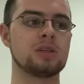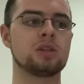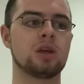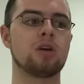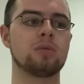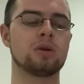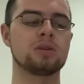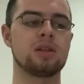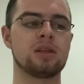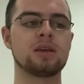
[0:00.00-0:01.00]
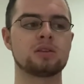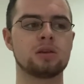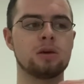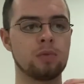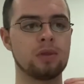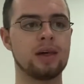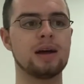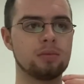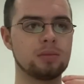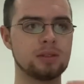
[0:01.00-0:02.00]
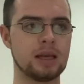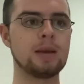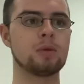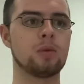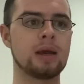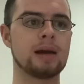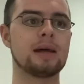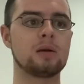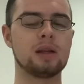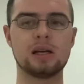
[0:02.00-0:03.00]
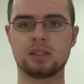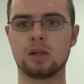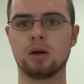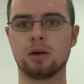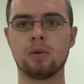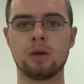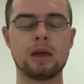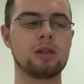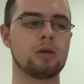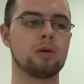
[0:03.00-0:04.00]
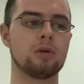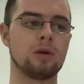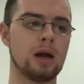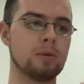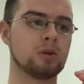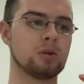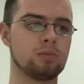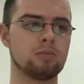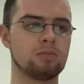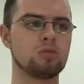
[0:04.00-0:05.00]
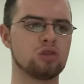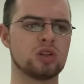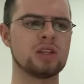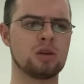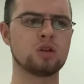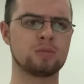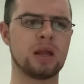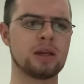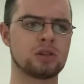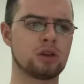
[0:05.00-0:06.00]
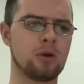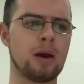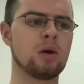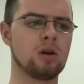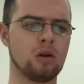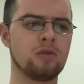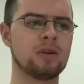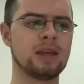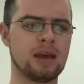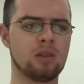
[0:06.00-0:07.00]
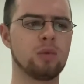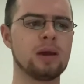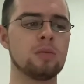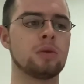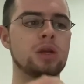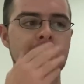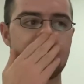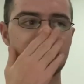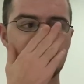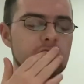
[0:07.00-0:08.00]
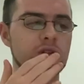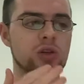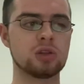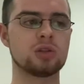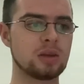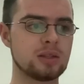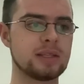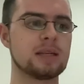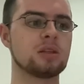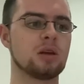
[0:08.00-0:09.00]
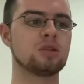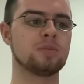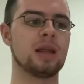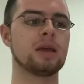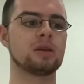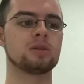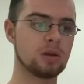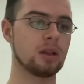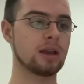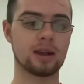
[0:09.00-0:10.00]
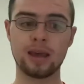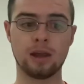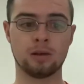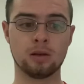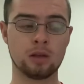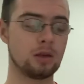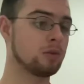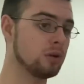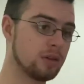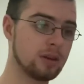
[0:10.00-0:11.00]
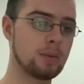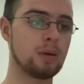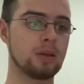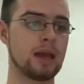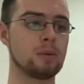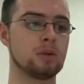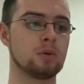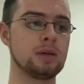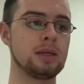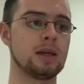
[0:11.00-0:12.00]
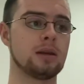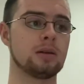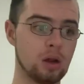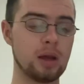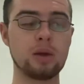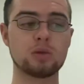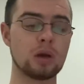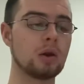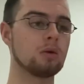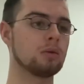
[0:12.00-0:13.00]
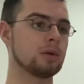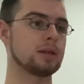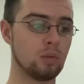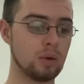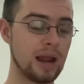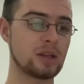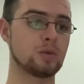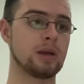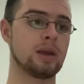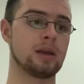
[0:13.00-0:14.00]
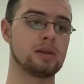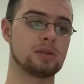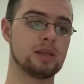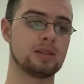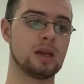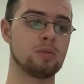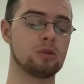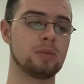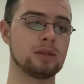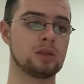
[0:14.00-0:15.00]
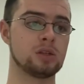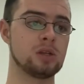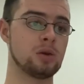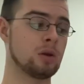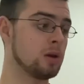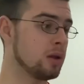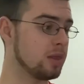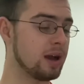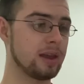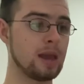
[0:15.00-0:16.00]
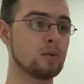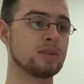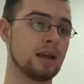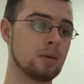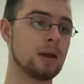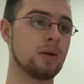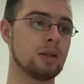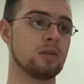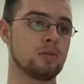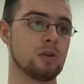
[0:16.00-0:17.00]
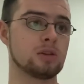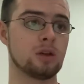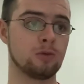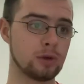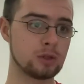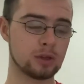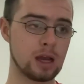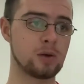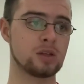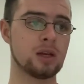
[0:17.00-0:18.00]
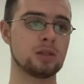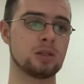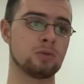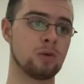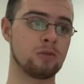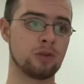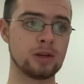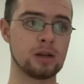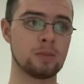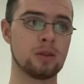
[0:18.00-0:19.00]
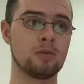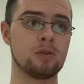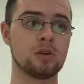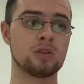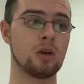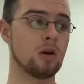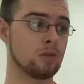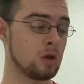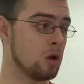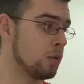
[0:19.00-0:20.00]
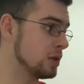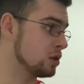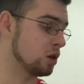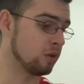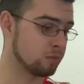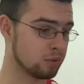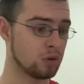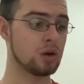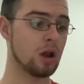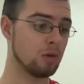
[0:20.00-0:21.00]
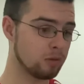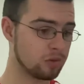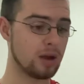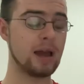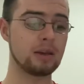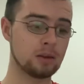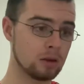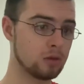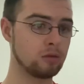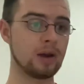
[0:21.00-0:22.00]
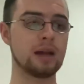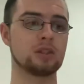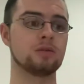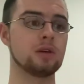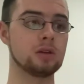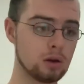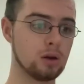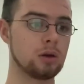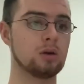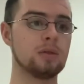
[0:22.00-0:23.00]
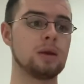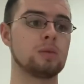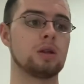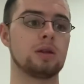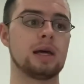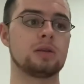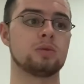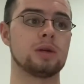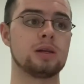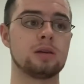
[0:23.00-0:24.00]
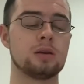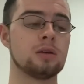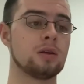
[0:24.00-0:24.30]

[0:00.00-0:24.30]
to go because he thinks that with that team that we had out last night, he thought, I'm going to trust in those players to go out and hopefully get the win. But you cannot just stick to those players. Like, again, you've got to think about the game on the weekend. It was like what we did last week against Istanbul Basaksehir. That game was dead and buried in the first half. We took our chances. We were 3-0 up in the first half. We took off Bruno, Fred, Rashford, and all them lot last week.